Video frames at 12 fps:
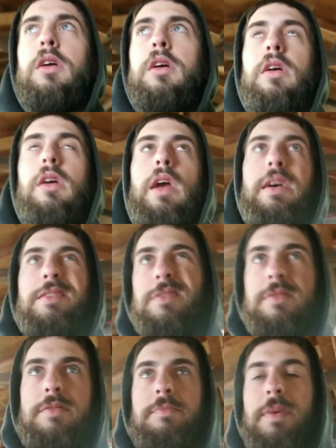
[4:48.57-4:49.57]
as
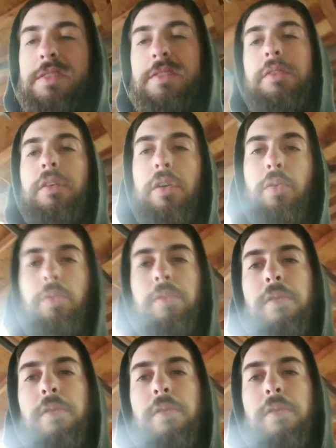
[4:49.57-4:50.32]
my son got older.